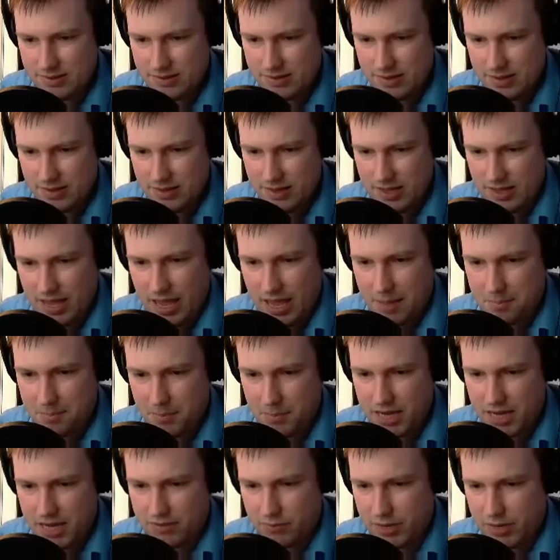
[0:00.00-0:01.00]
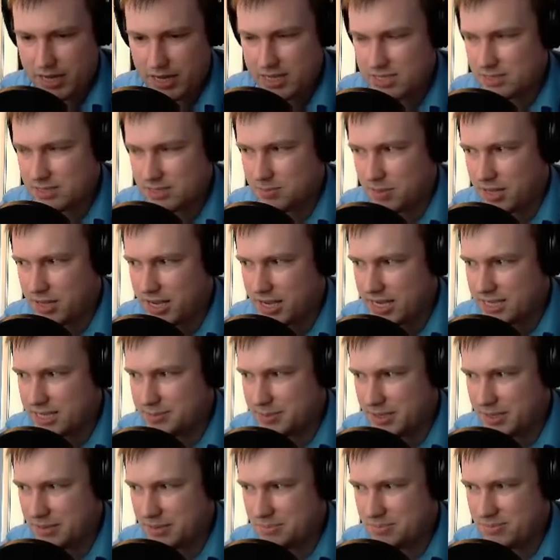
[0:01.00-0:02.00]
Yeah, it might have run out of supplies,
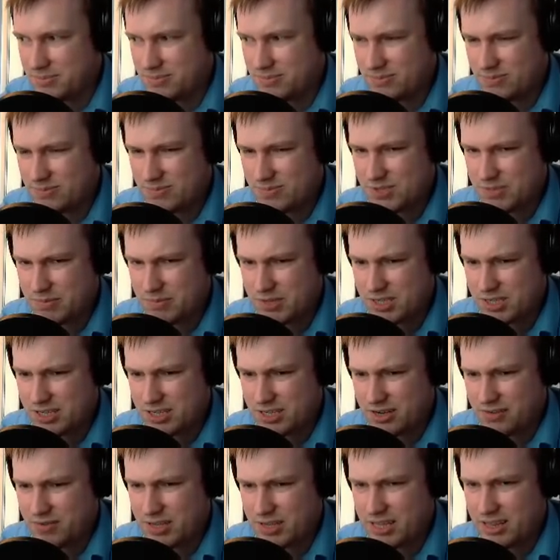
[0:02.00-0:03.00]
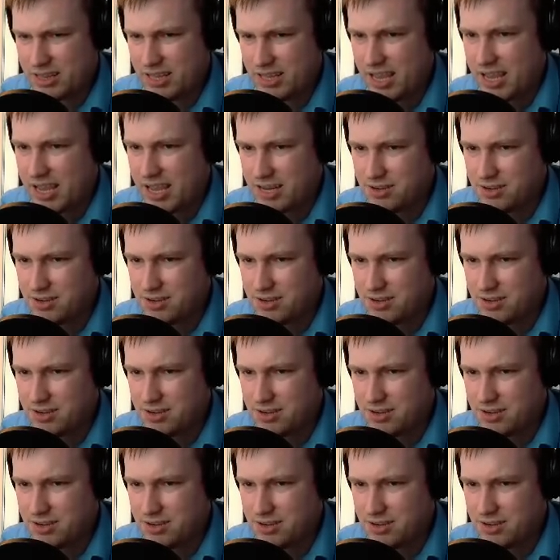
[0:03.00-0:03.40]
but for some reason I don't think it did.